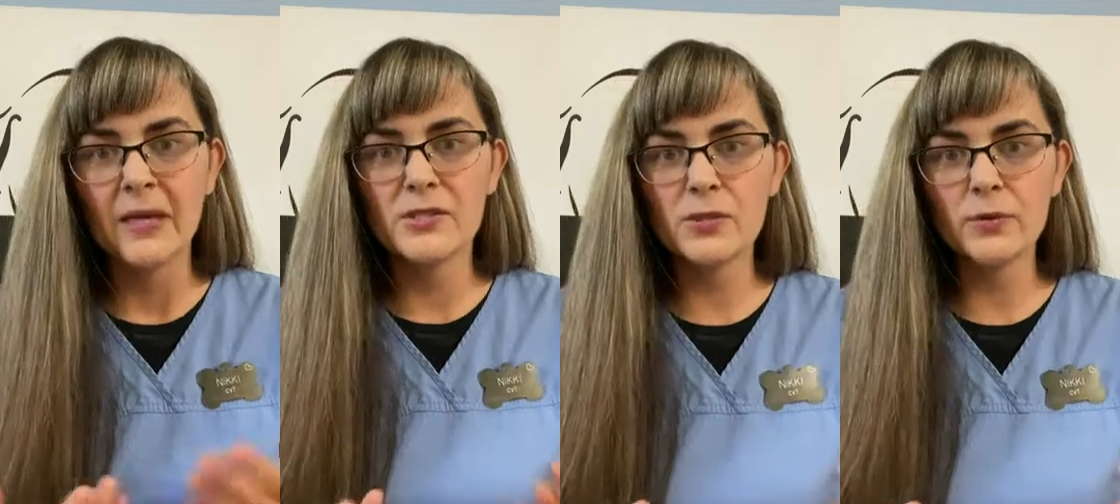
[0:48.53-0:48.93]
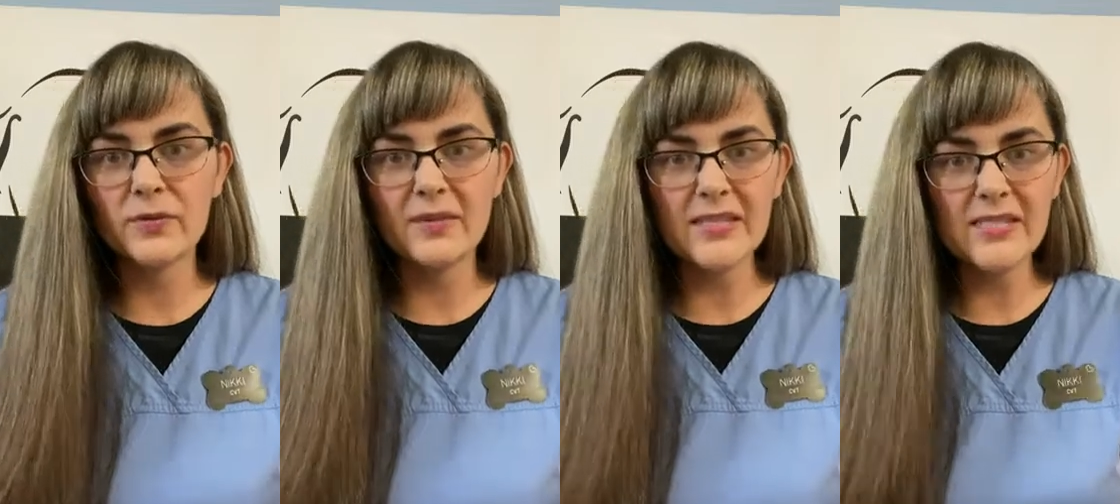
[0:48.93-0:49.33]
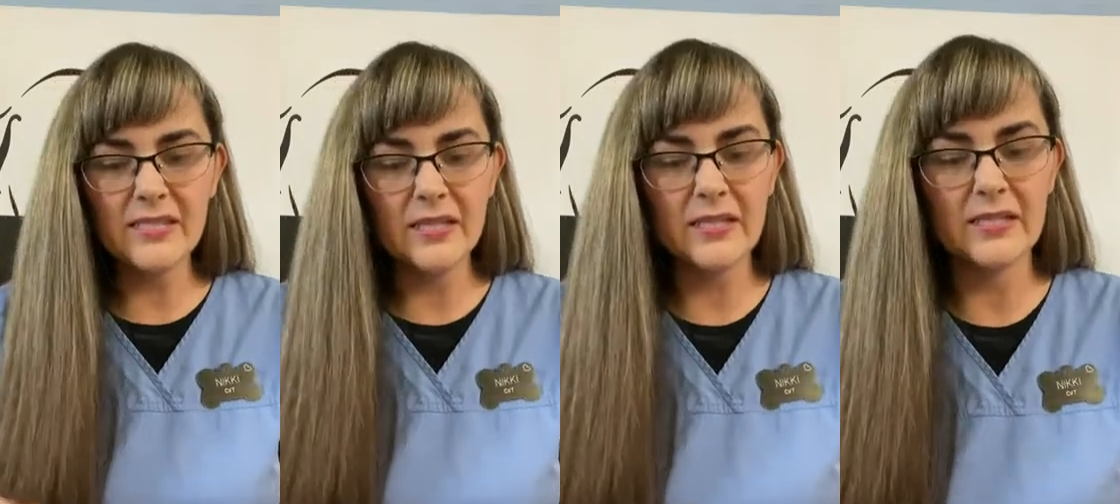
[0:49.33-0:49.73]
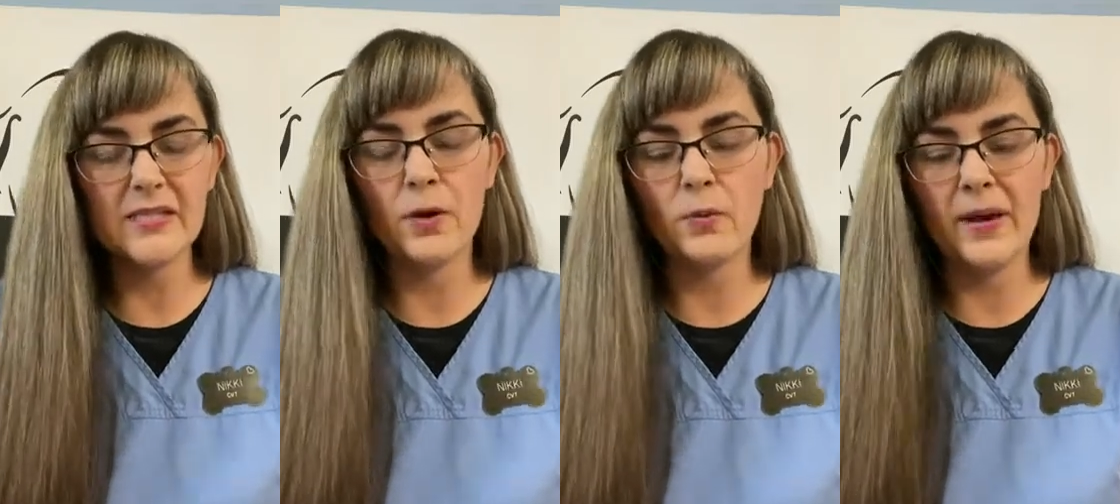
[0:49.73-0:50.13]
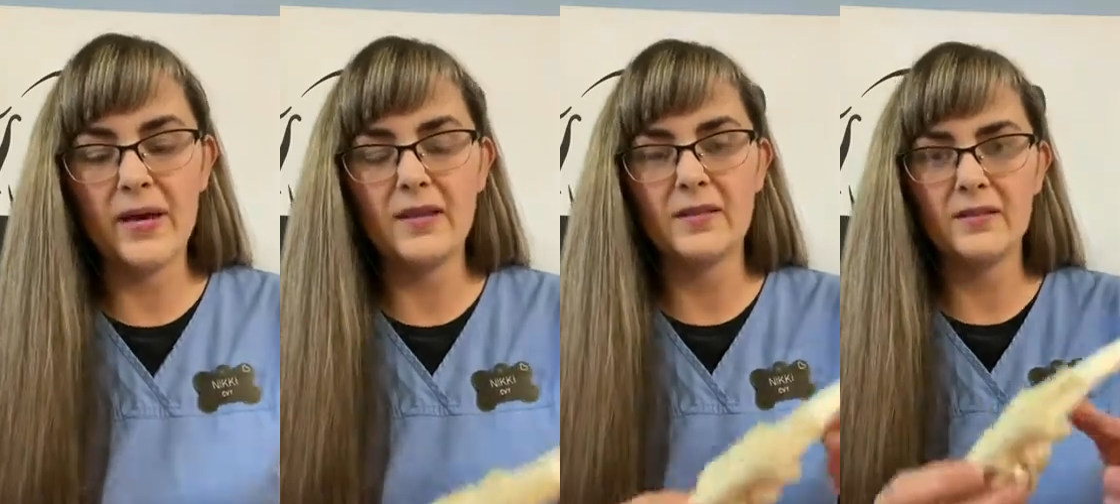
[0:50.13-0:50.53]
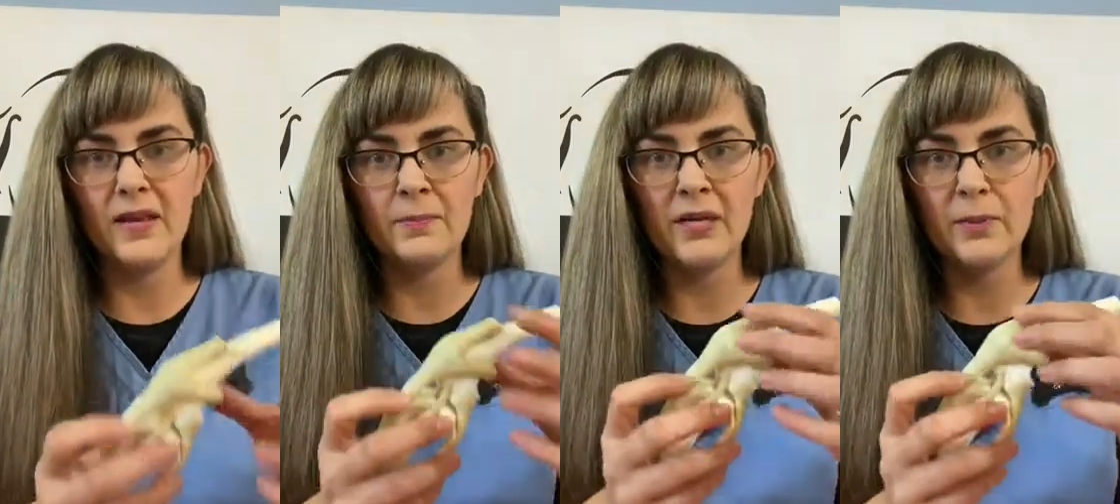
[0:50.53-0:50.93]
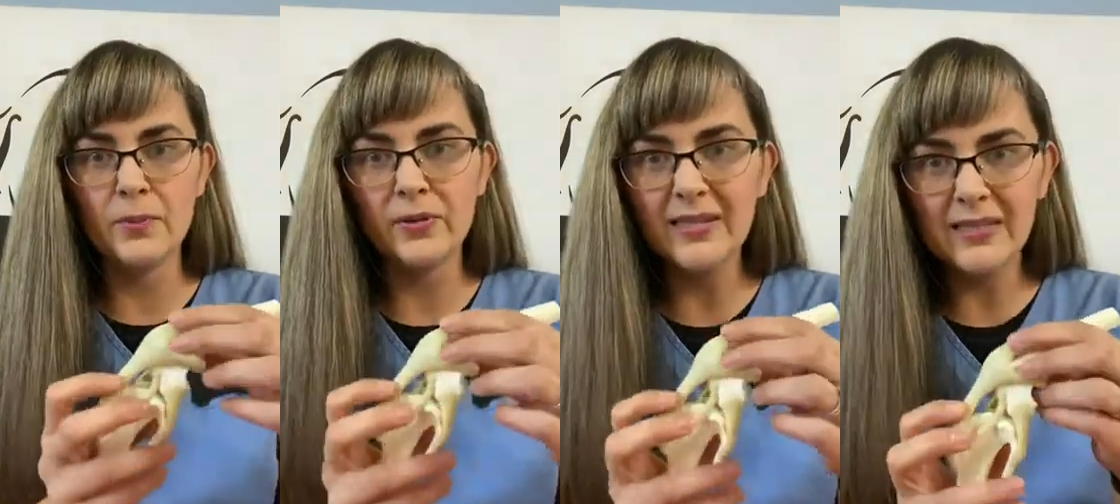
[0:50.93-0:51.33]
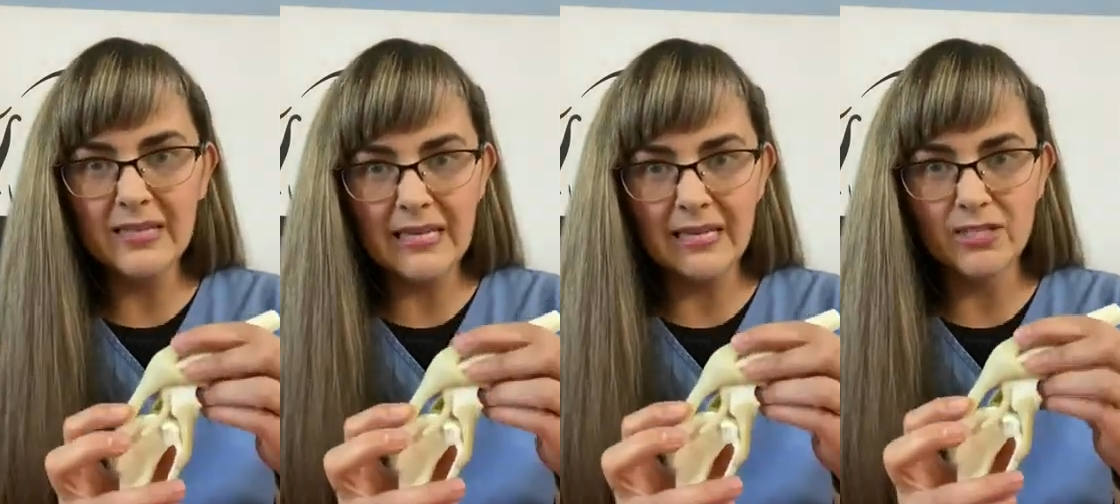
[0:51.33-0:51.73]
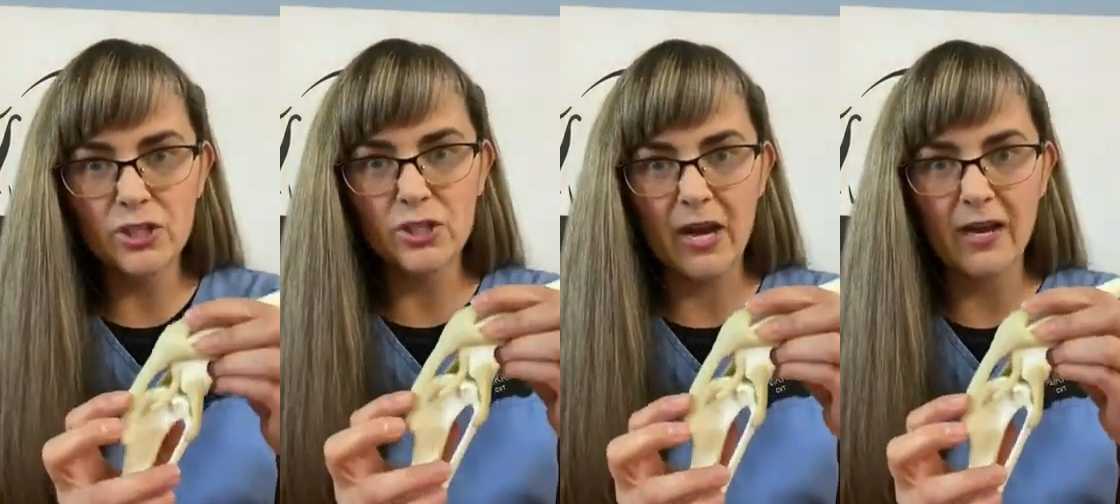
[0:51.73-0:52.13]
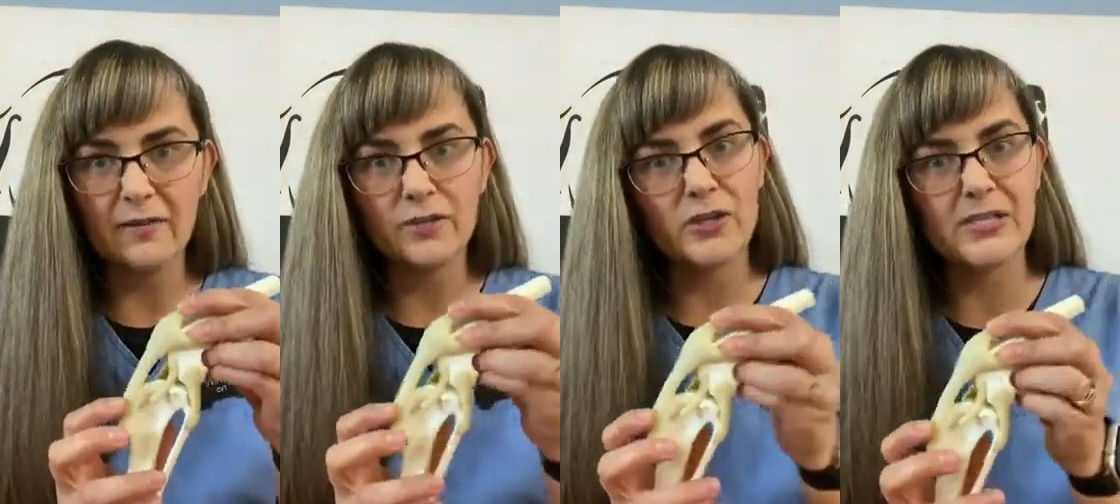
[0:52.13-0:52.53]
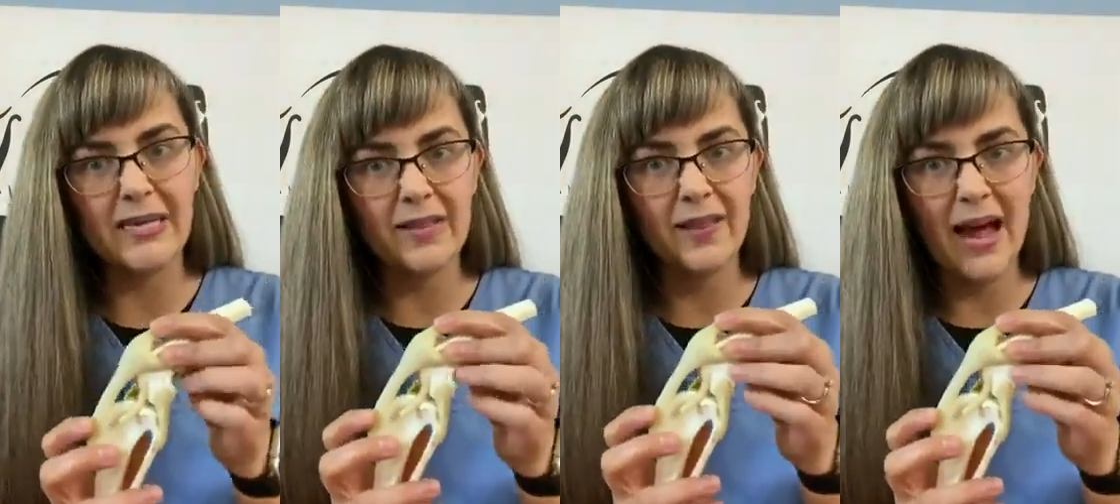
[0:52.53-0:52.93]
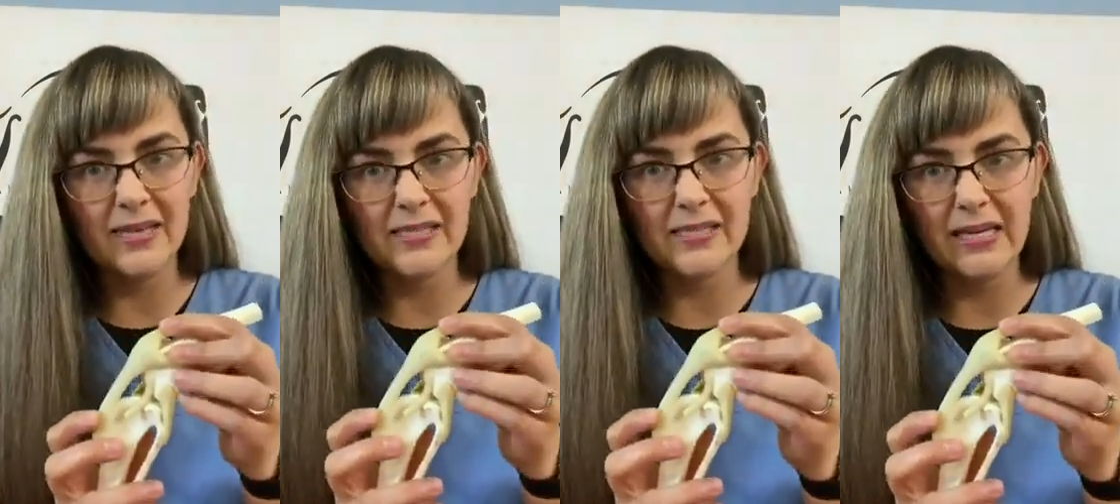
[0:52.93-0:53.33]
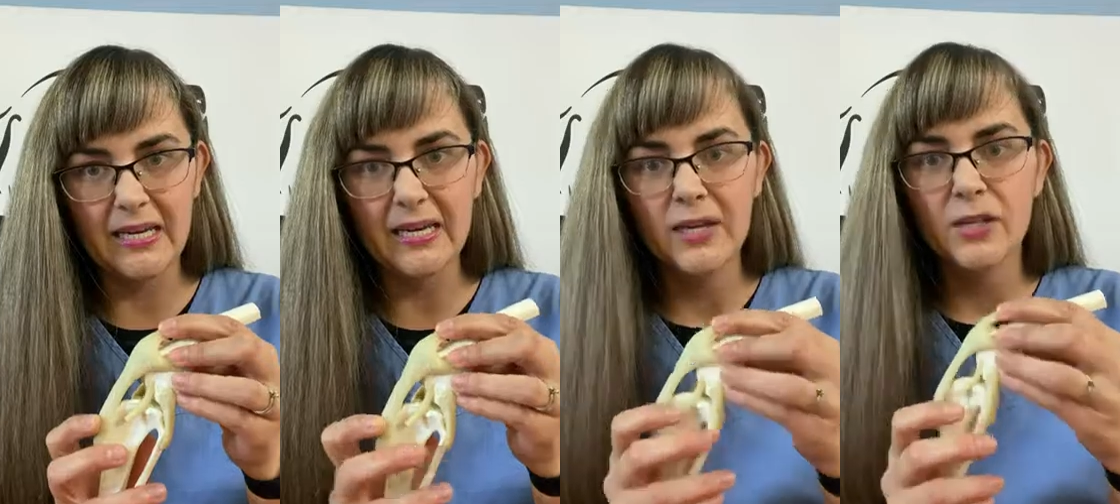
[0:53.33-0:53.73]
So this is a way that they manipulate the knee to check if there's any laxity.